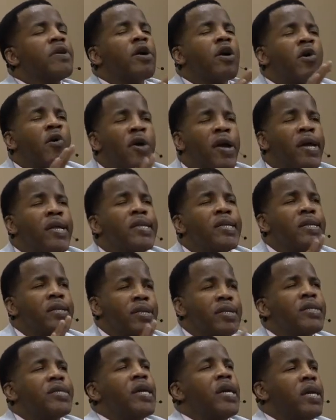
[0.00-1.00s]

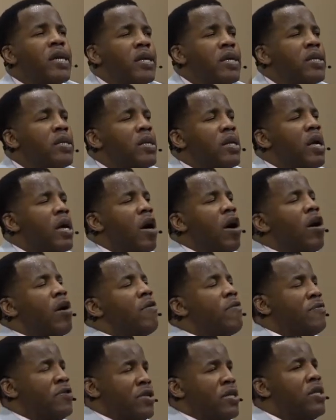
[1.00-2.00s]
greatest things
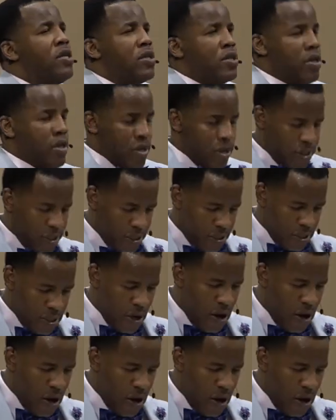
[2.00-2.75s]
of Jesus,